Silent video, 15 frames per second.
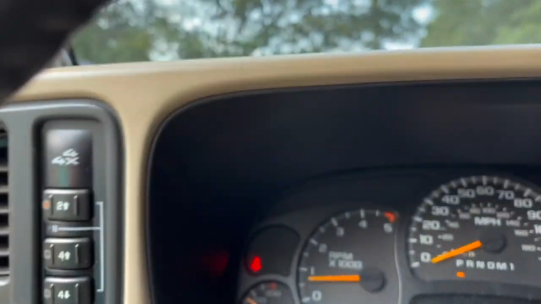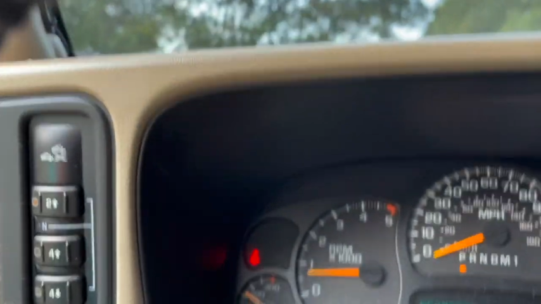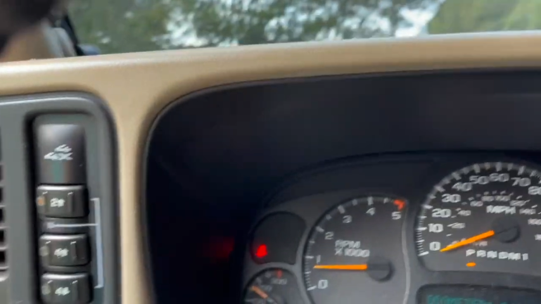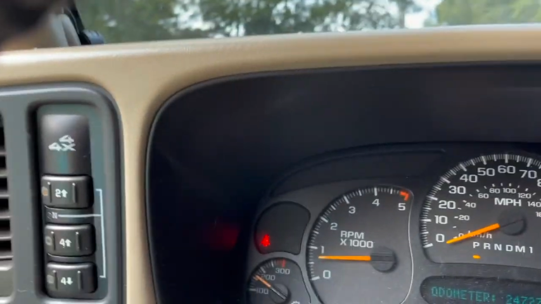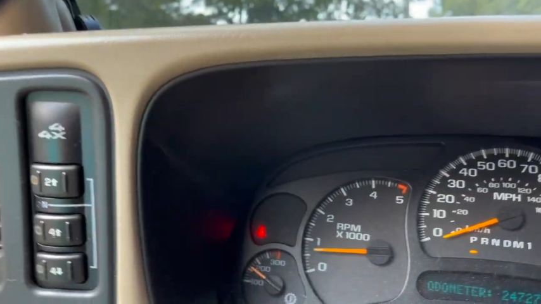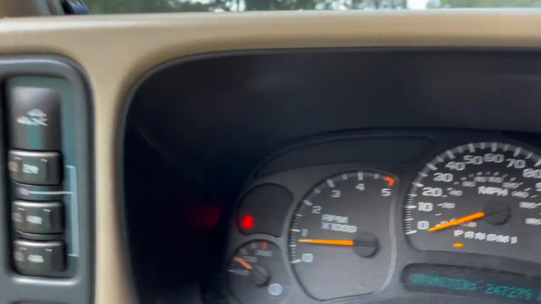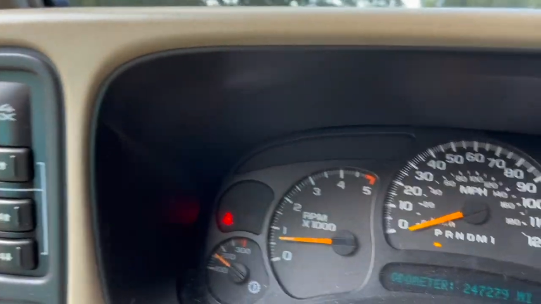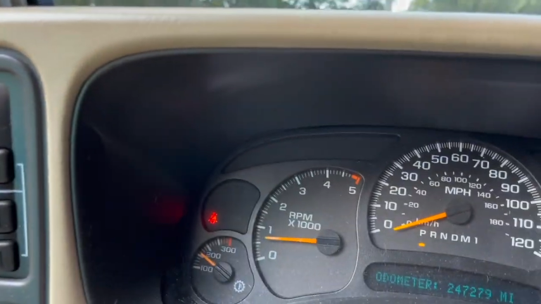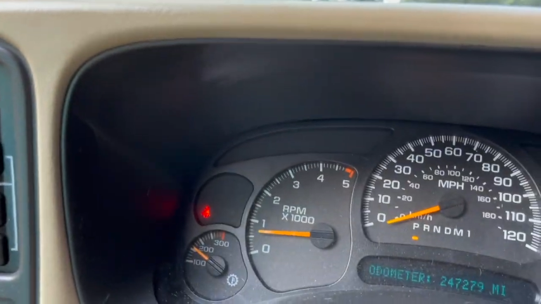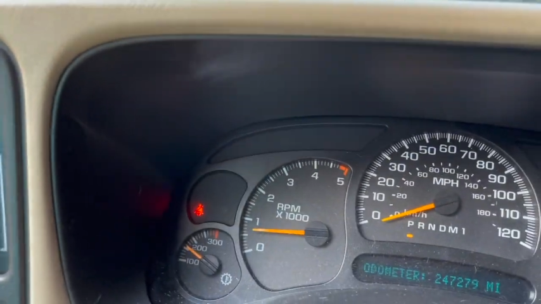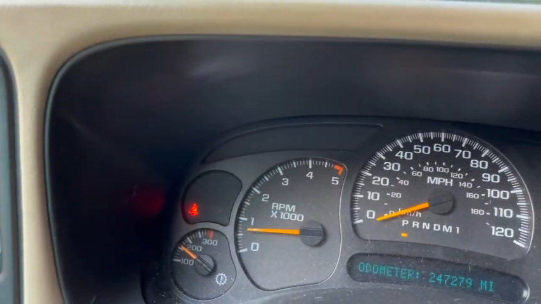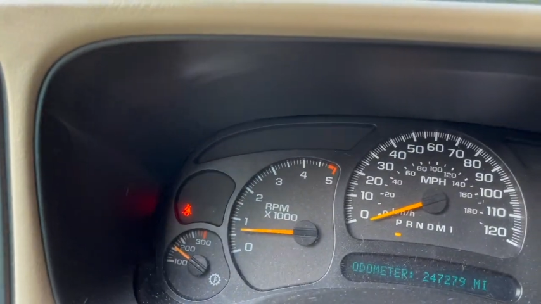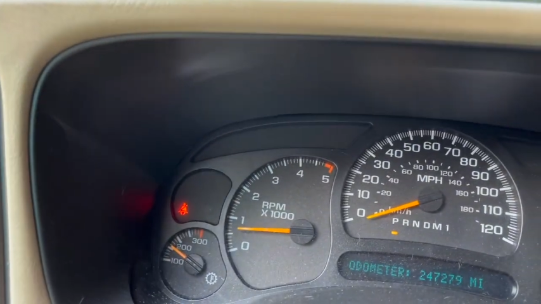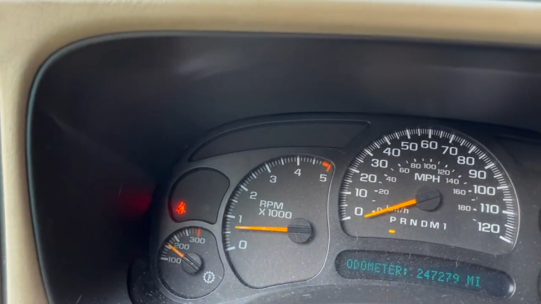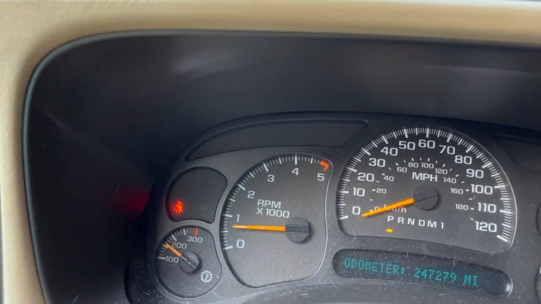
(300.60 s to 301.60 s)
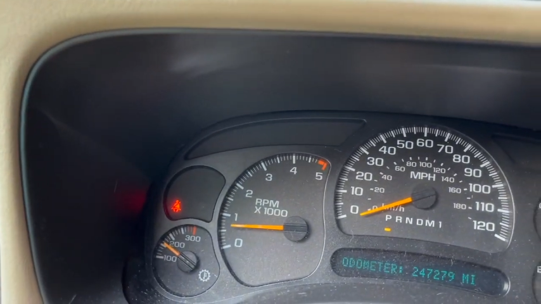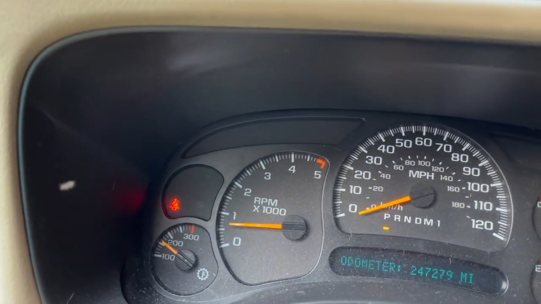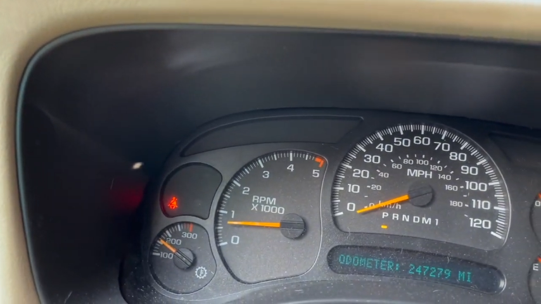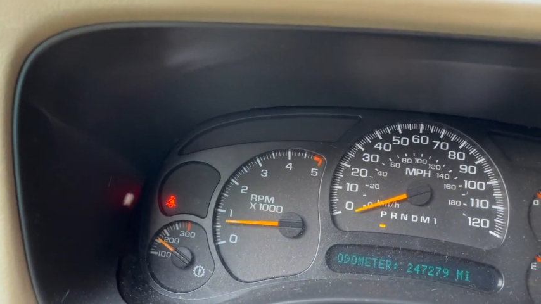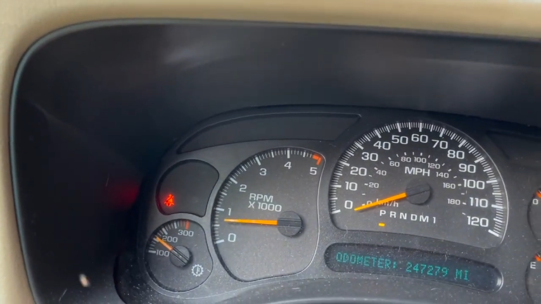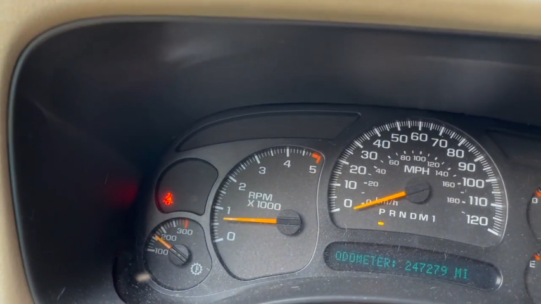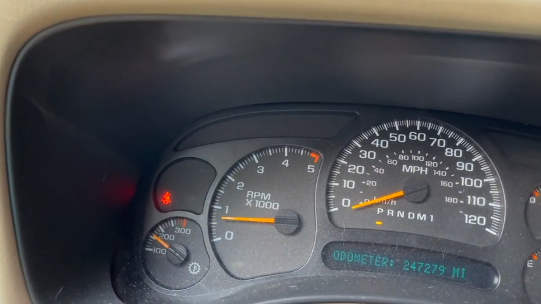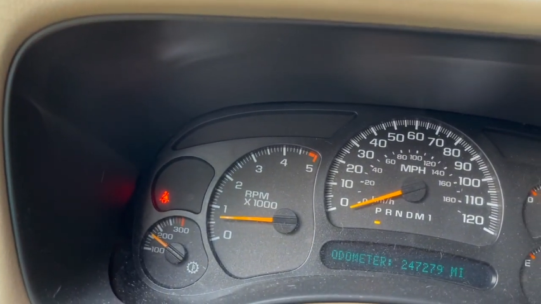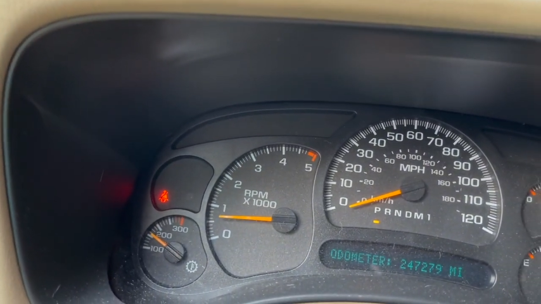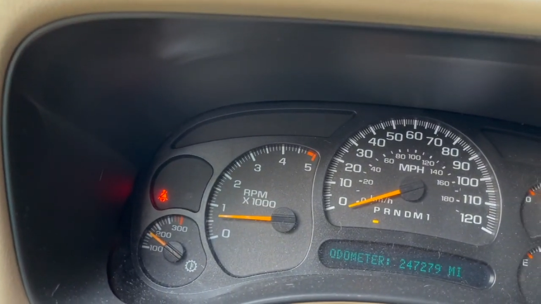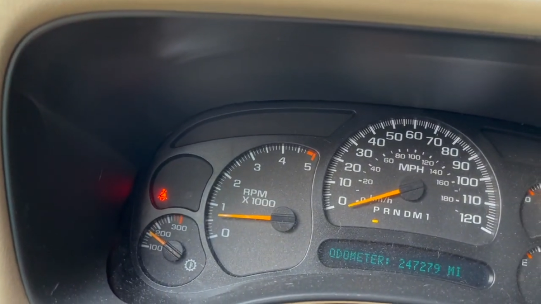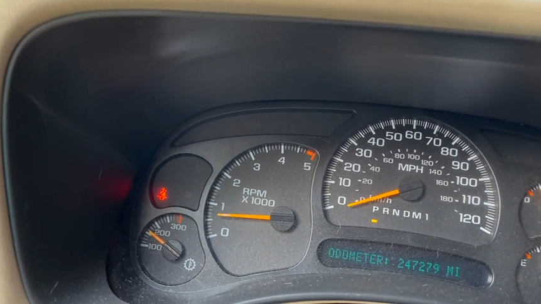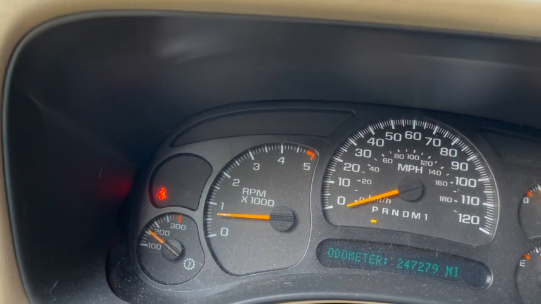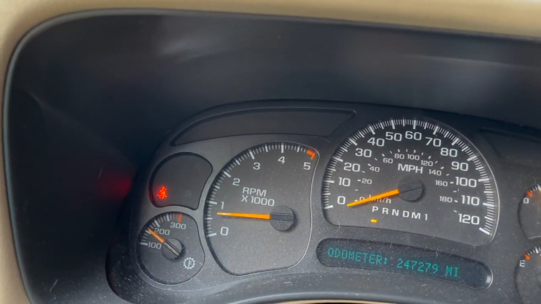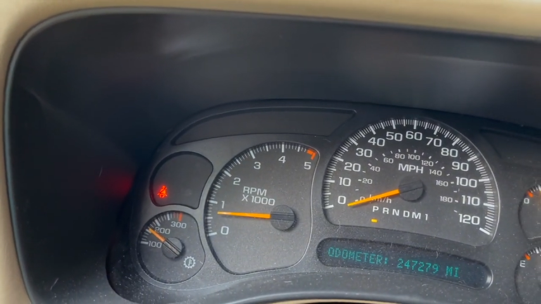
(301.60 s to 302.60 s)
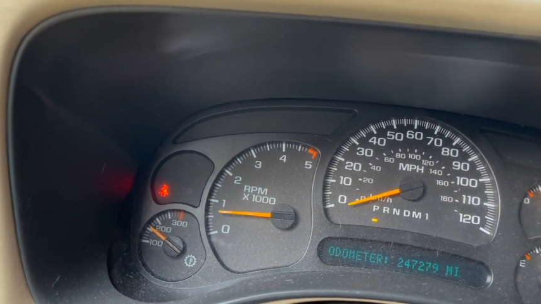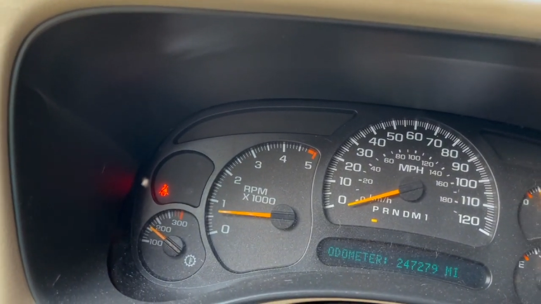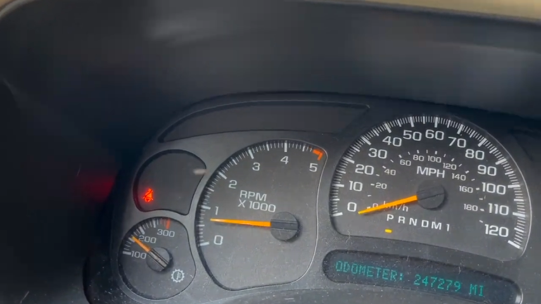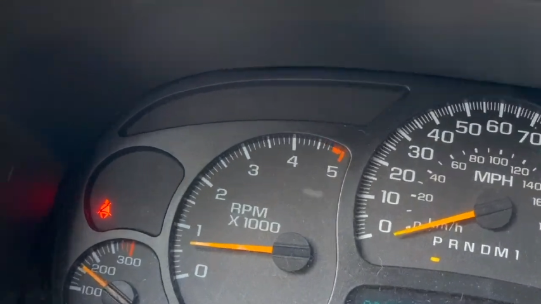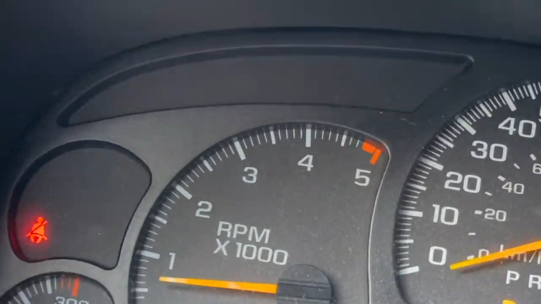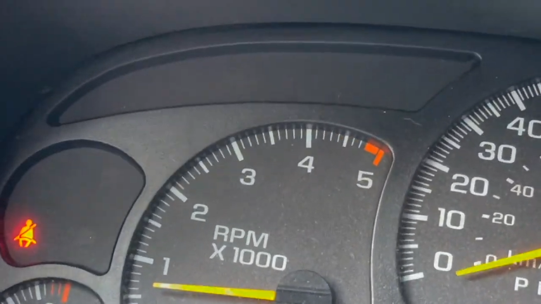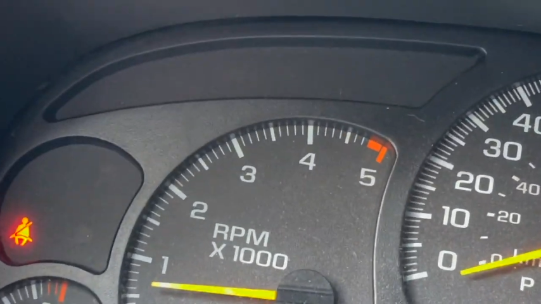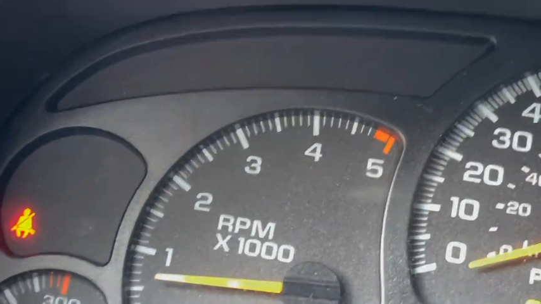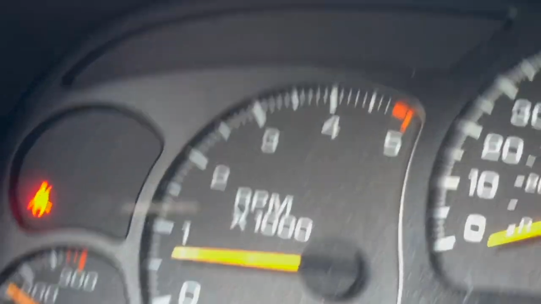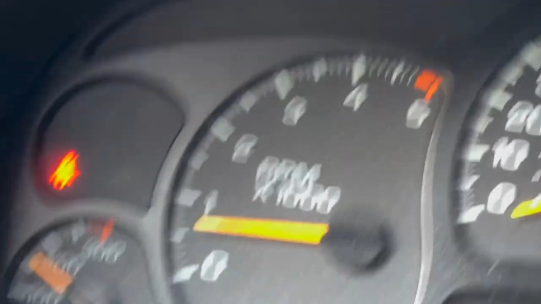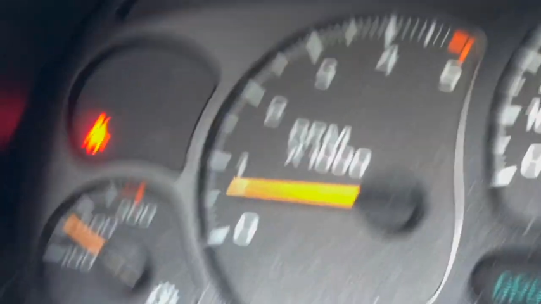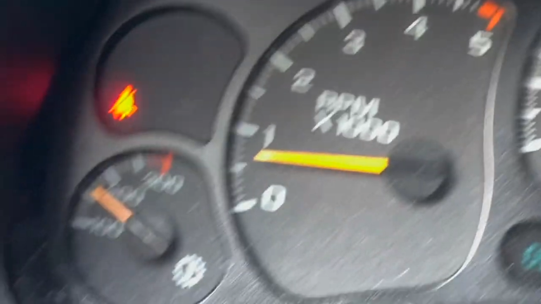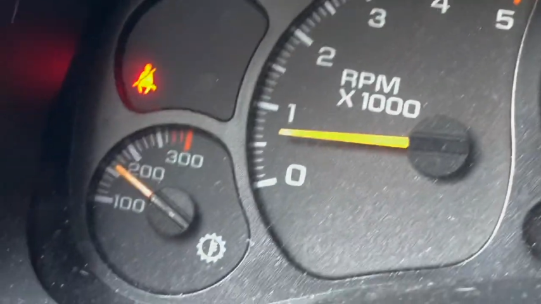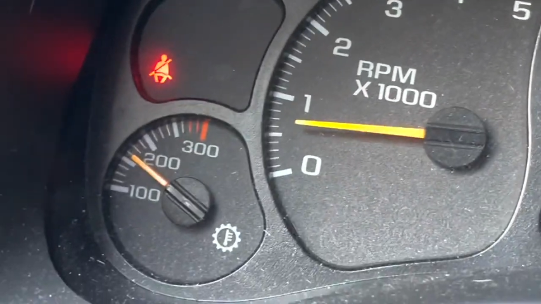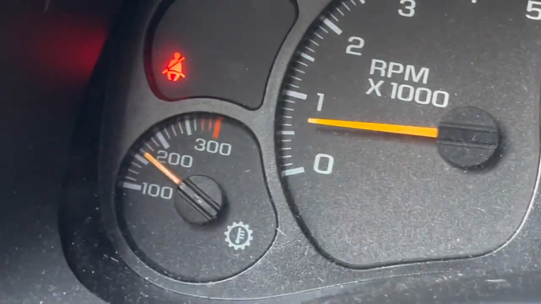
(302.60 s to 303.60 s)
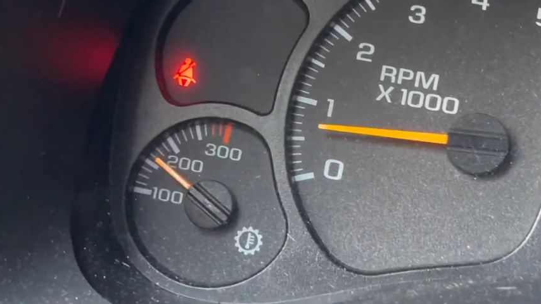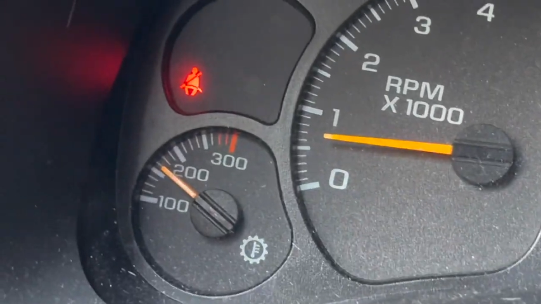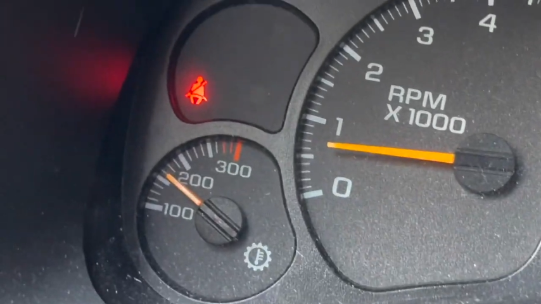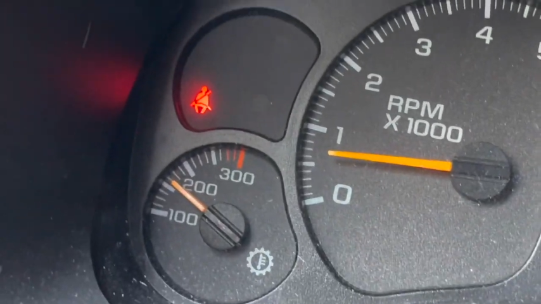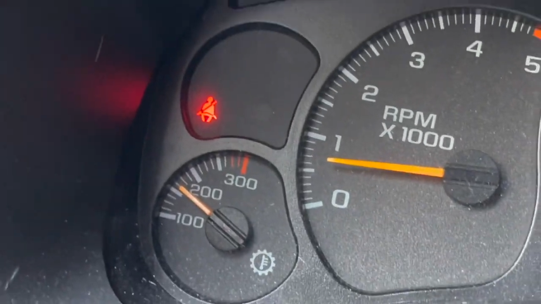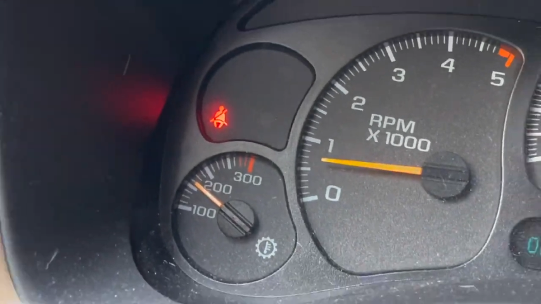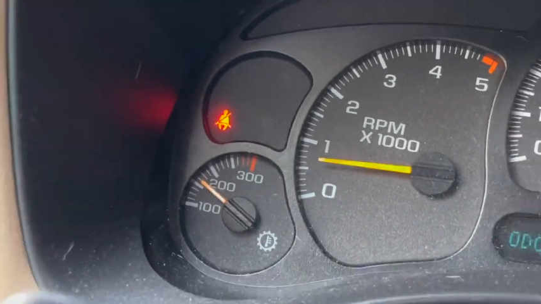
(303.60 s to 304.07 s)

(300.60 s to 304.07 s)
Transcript: No face is visible, so there are no lips to read.